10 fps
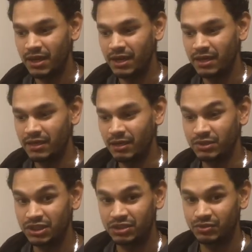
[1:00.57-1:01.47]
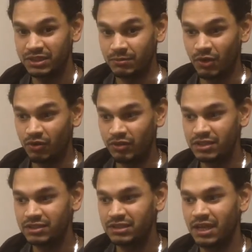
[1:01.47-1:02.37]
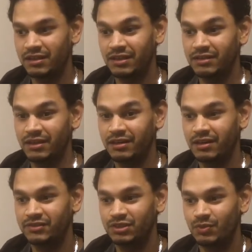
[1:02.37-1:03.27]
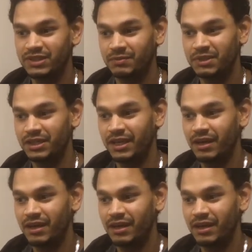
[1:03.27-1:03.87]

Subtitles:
and I was just doing some ground runs, and then the aircraft just went up in the